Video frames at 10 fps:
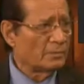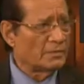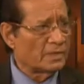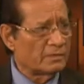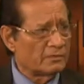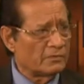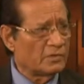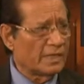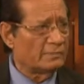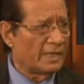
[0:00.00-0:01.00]
But
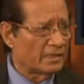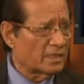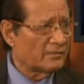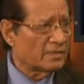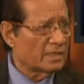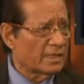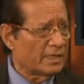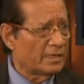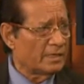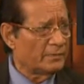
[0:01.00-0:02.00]
would that matter with the
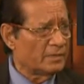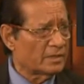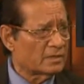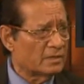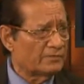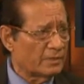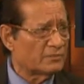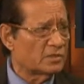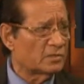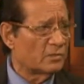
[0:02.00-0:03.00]
Canadian immigration if
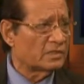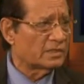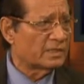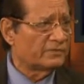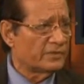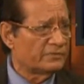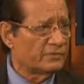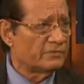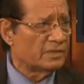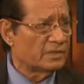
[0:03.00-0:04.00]
I'm just overstayed for a
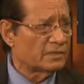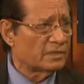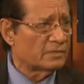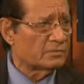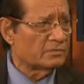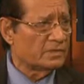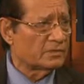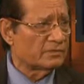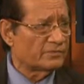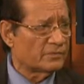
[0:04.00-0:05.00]
few weeks or 2 weeks? Or